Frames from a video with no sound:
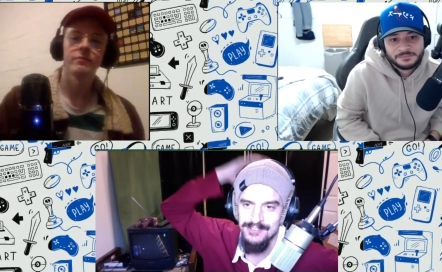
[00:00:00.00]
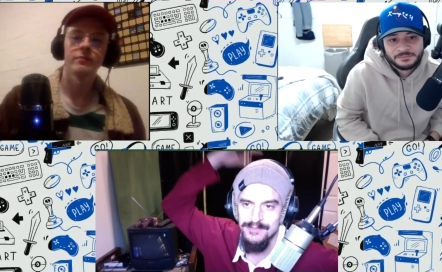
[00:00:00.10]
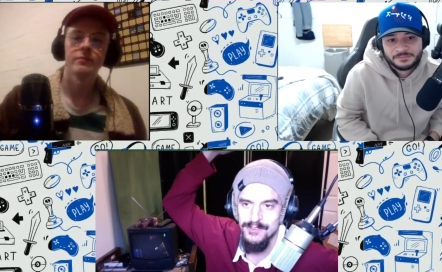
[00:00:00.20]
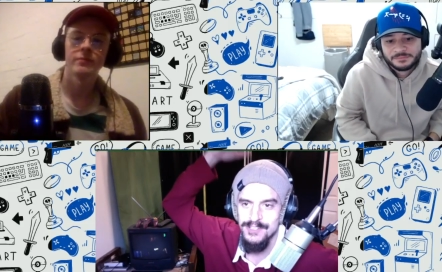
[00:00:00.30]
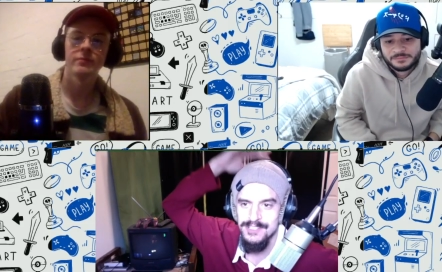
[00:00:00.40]
Speaker 1: the
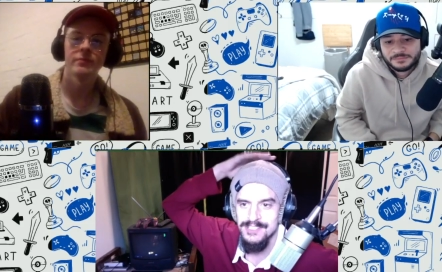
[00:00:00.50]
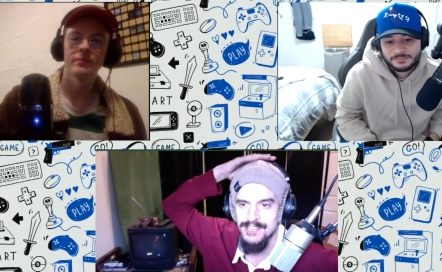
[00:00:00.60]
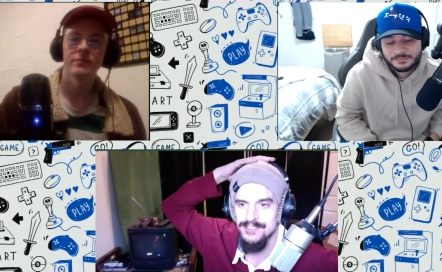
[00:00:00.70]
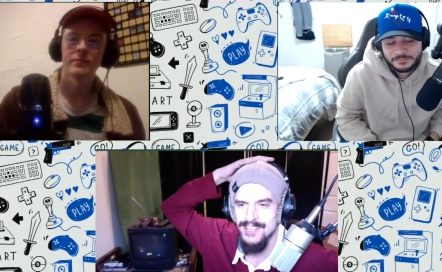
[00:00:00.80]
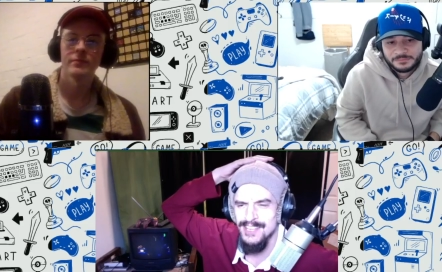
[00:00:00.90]
voice because I
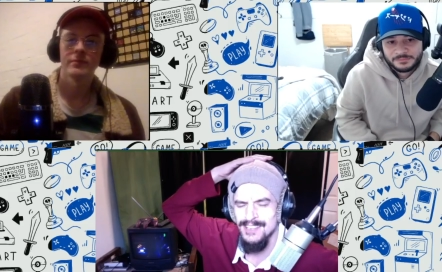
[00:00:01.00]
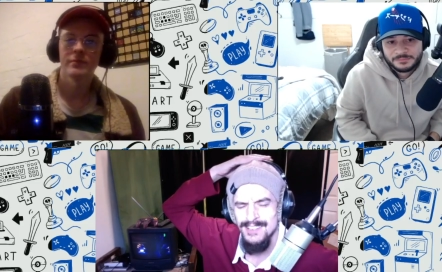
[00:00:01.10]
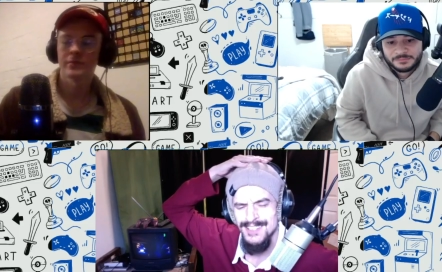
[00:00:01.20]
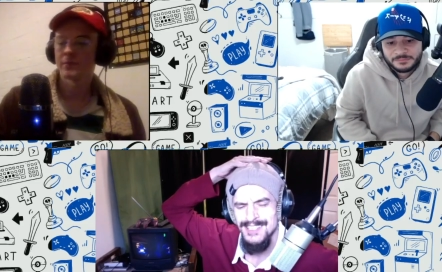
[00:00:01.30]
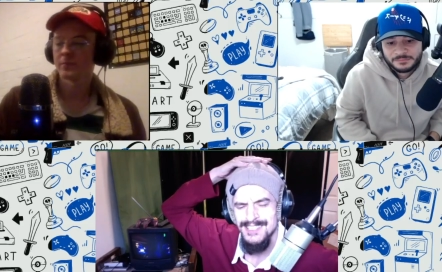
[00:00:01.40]
was like,
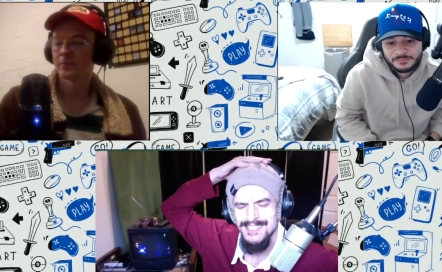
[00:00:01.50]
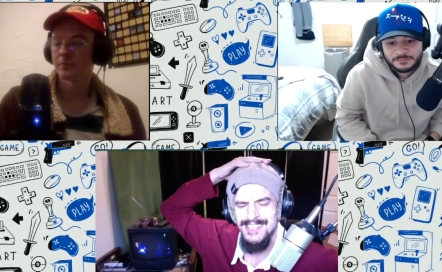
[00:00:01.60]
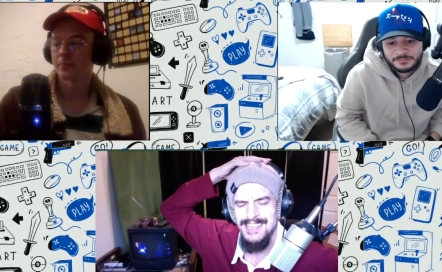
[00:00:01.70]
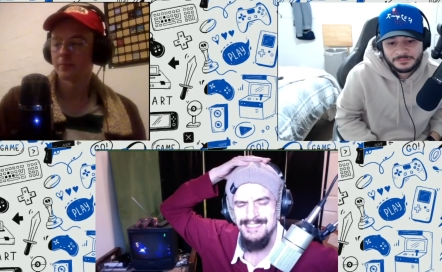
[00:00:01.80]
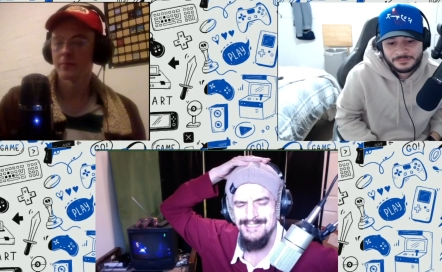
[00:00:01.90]
is
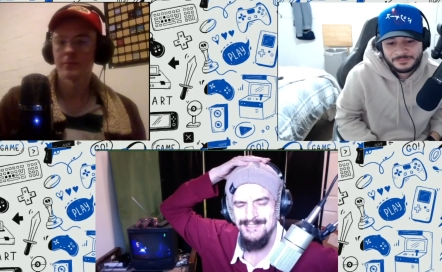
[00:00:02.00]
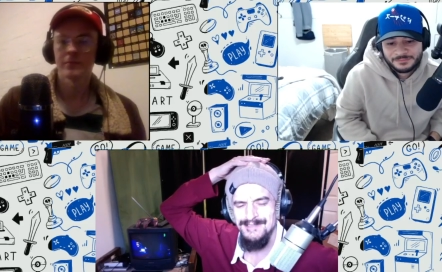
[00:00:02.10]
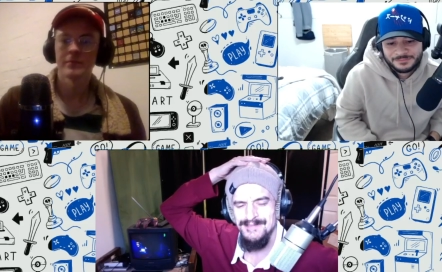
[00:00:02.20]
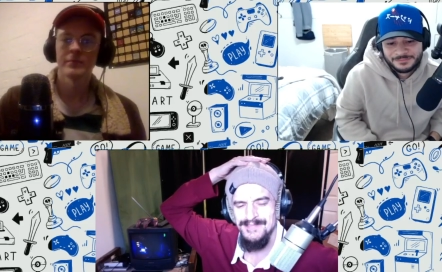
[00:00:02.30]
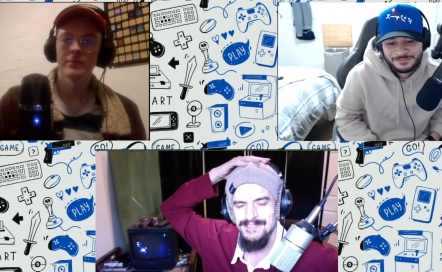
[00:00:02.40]
that
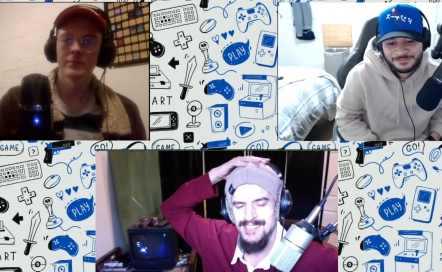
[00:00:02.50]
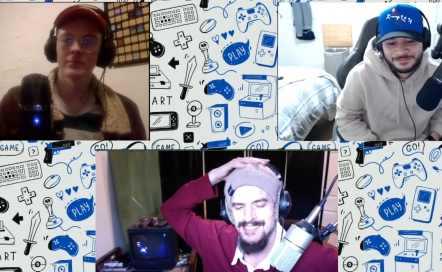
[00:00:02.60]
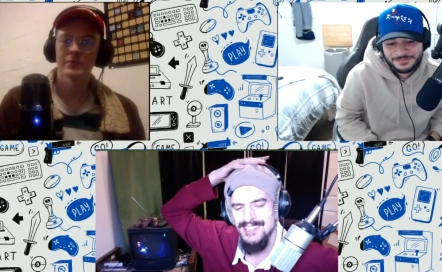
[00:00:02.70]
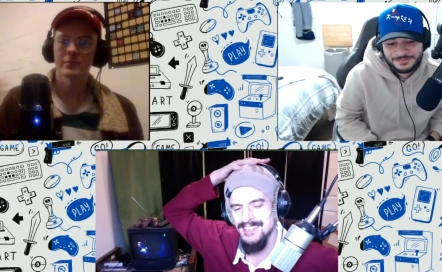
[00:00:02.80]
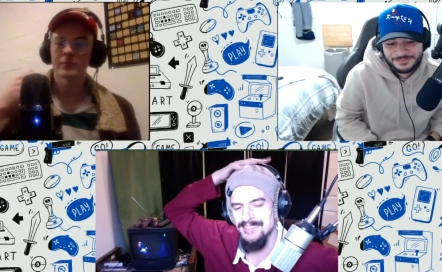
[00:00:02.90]

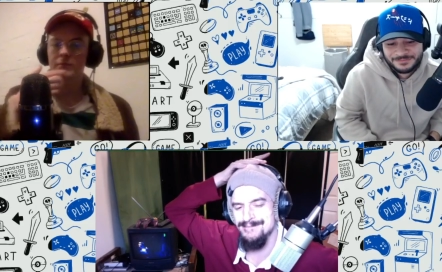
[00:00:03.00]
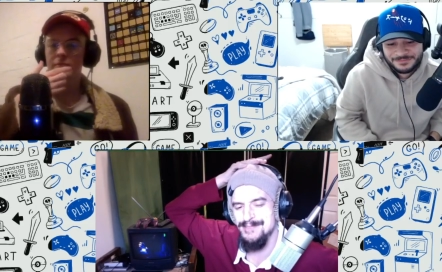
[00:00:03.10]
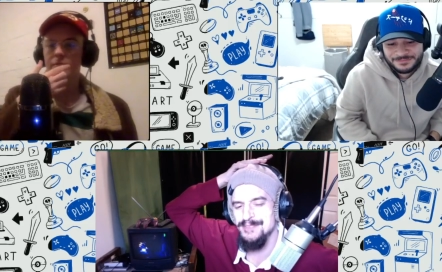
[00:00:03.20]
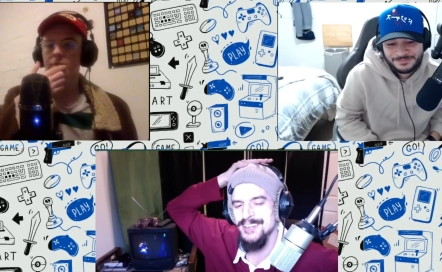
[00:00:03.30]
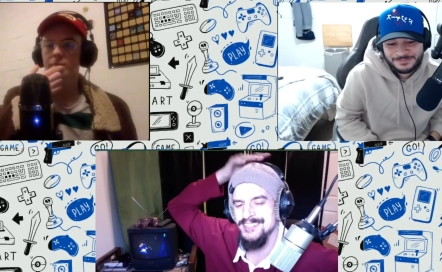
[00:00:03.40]
that's like an
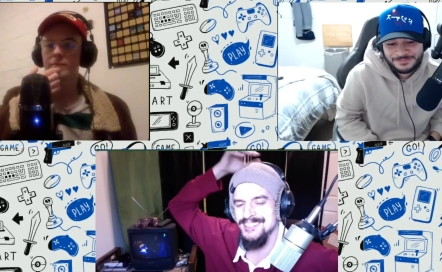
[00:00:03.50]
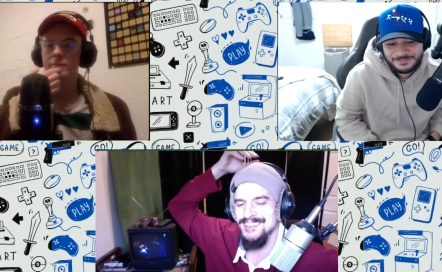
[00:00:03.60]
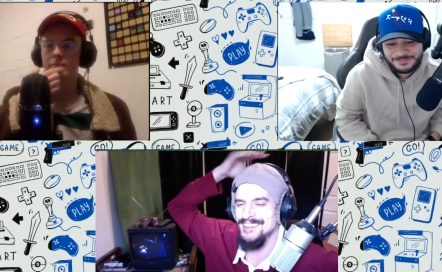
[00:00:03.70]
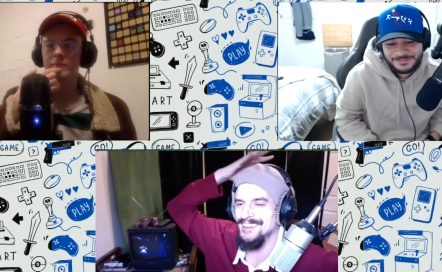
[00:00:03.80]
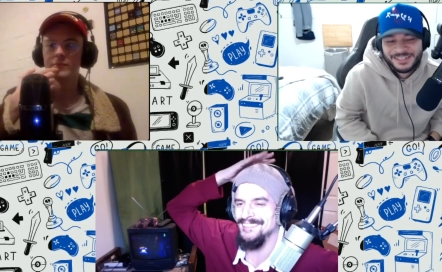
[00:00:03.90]

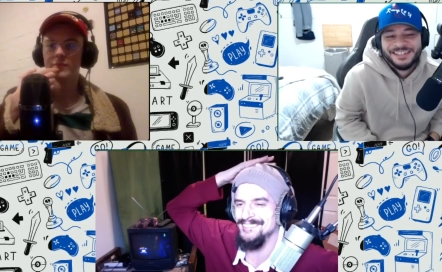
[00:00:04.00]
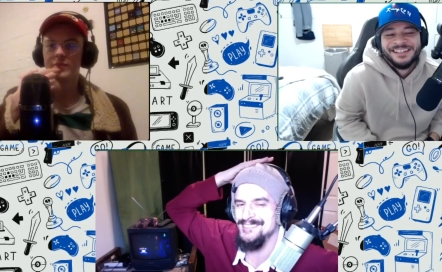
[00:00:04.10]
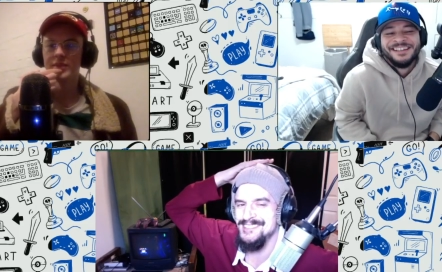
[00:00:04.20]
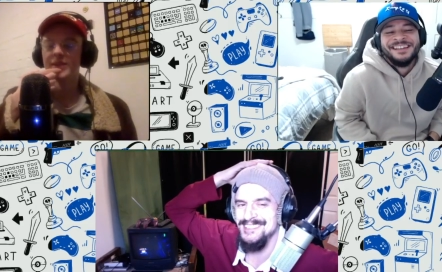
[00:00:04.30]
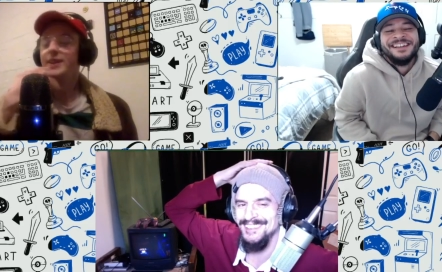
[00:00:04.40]
impression of
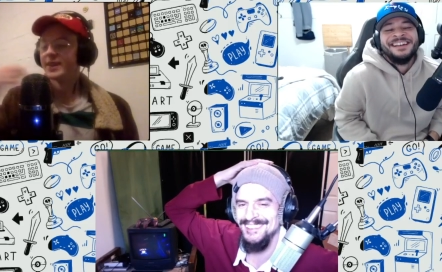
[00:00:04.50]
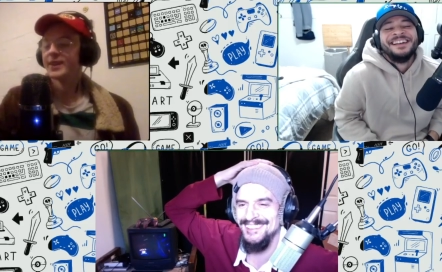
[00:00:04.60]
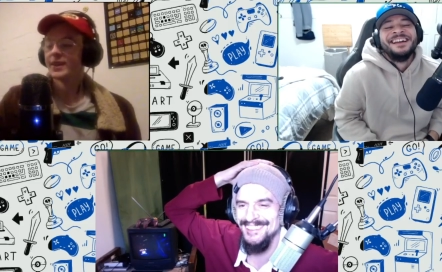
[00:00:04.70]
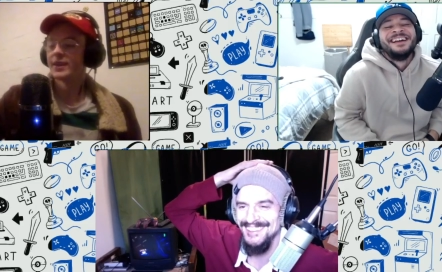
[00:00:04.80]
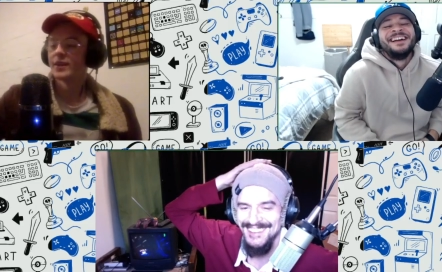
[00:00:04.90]
of
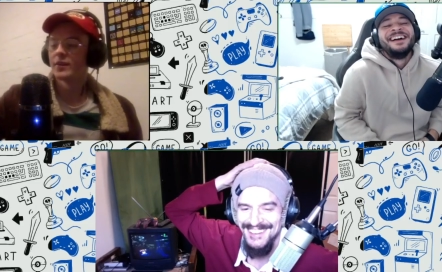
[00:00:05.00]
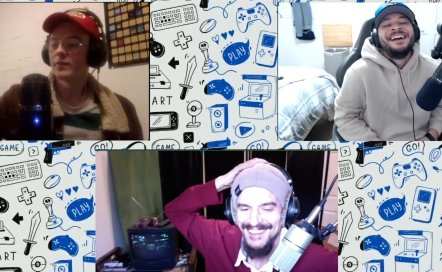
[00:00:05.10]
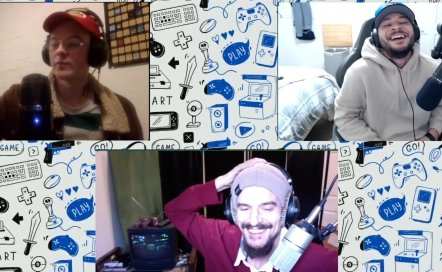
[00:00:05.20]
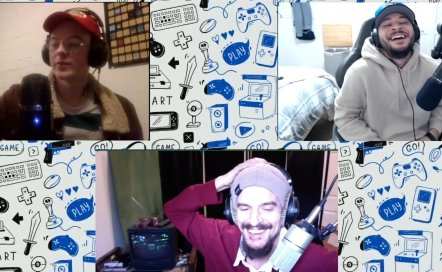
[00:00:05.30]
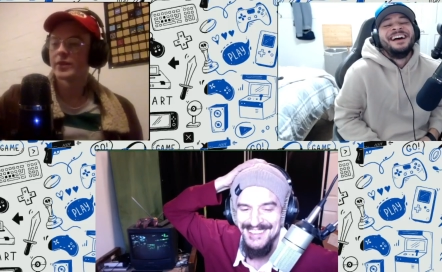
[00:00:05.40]

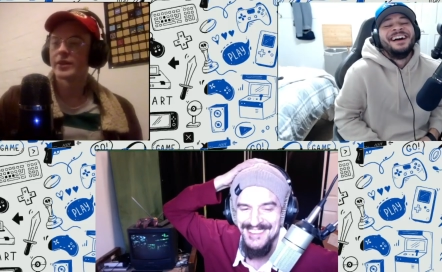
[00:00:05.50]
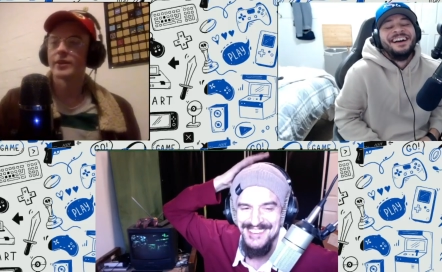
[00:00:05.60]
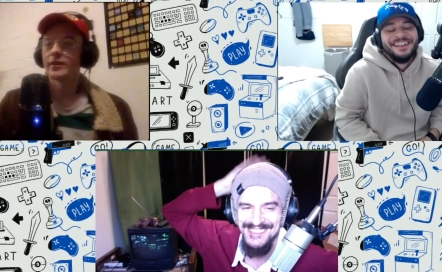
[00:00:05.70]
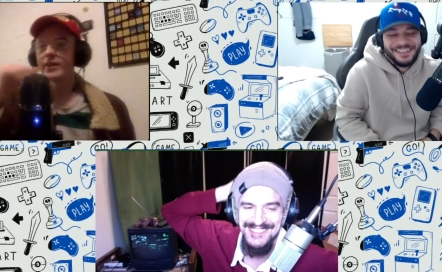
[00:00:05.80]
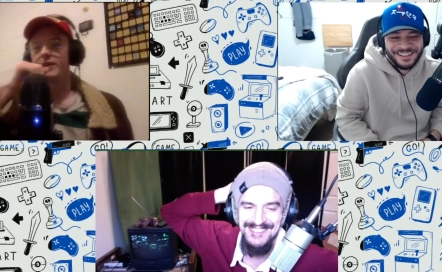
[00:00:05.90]
oh,
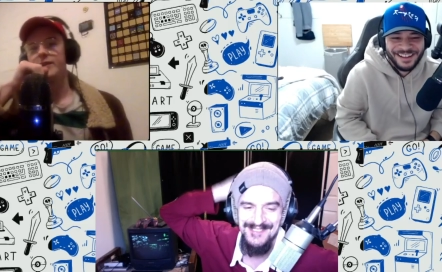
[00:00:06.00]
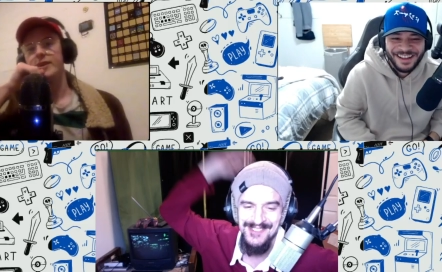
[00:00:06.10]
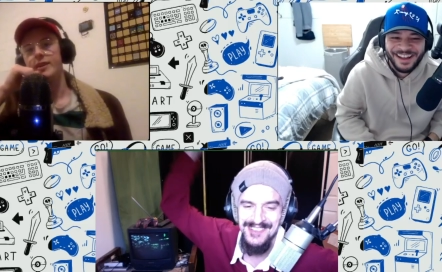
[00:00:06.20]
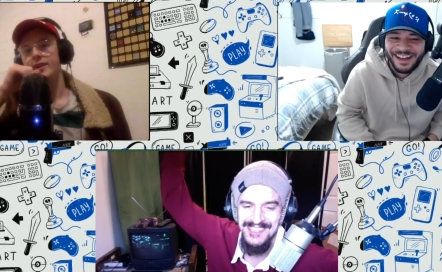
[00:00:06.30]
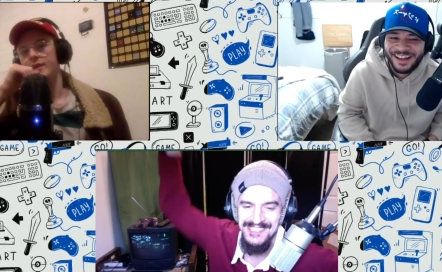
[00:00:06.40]
Harrison
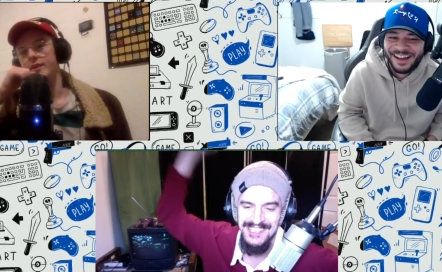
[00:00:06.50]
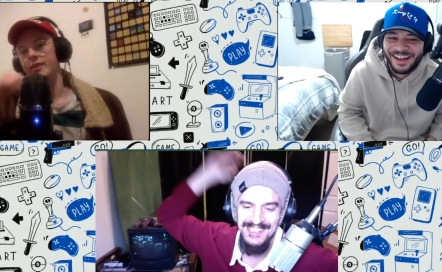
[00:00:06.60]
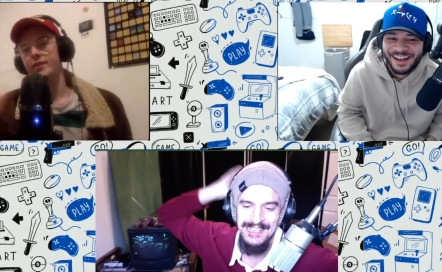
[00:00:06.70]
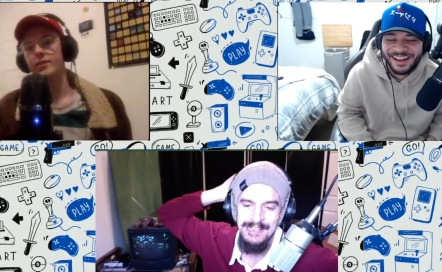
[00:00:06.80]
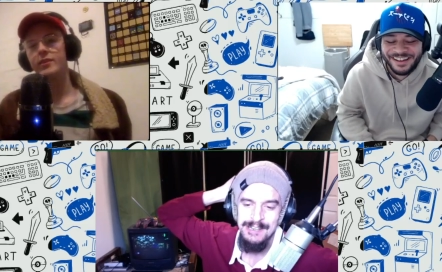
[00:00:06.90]
Ford, isn't it?